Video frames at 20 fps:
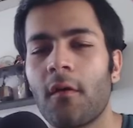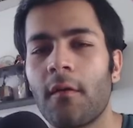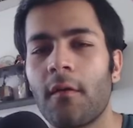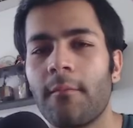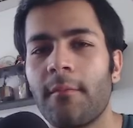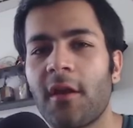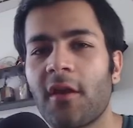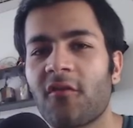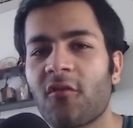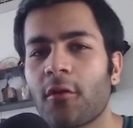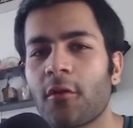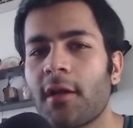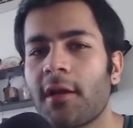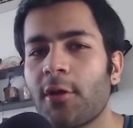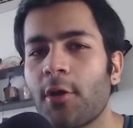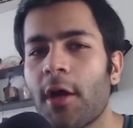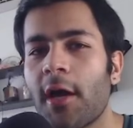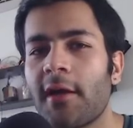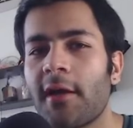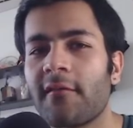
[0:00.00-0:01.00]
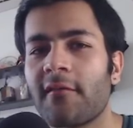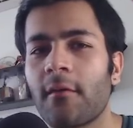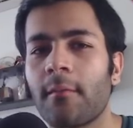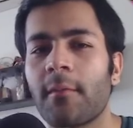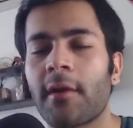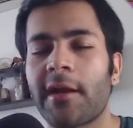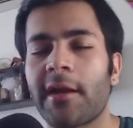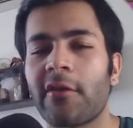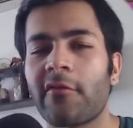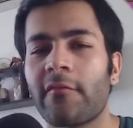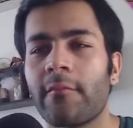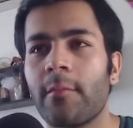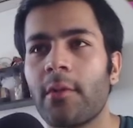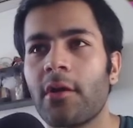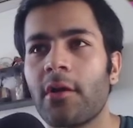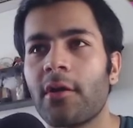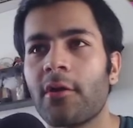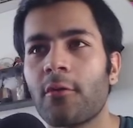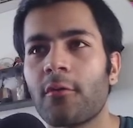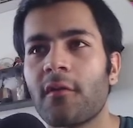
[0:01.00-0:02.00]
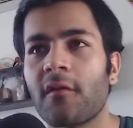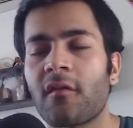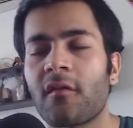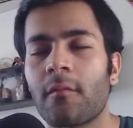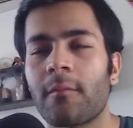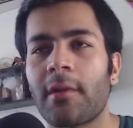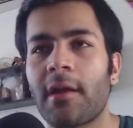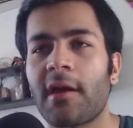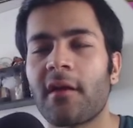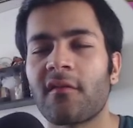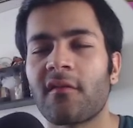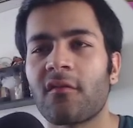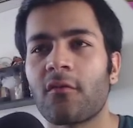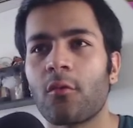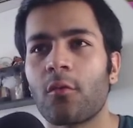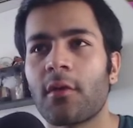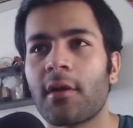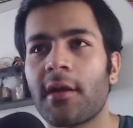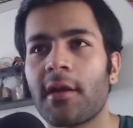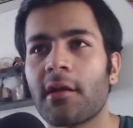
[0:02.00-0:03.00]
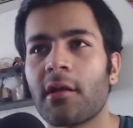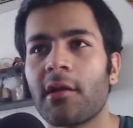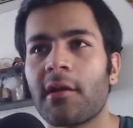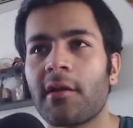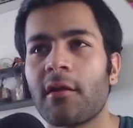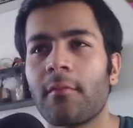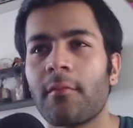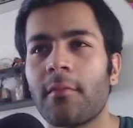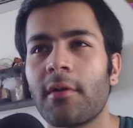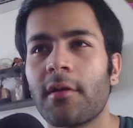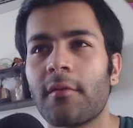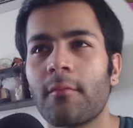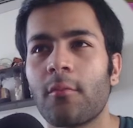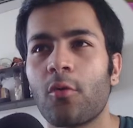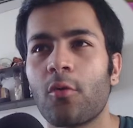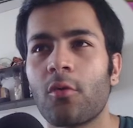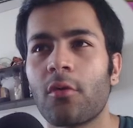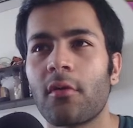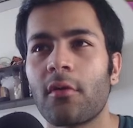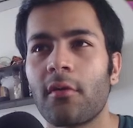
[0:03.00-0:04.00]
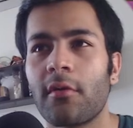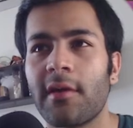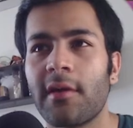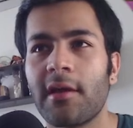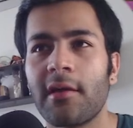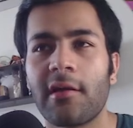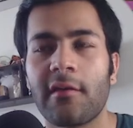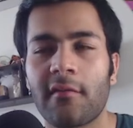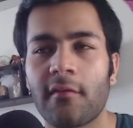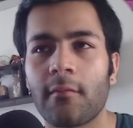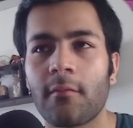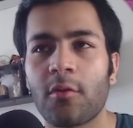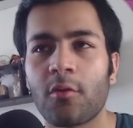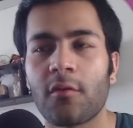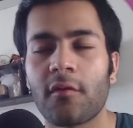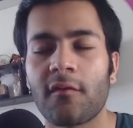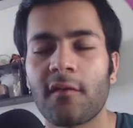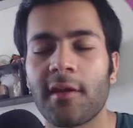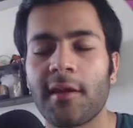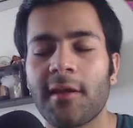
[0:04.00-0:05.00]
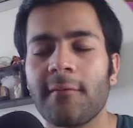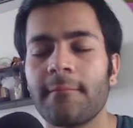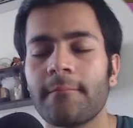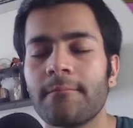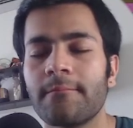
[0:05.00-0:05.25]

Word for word: make sure that you add some kind of blur to this splash to create a little bit more realism to the scene.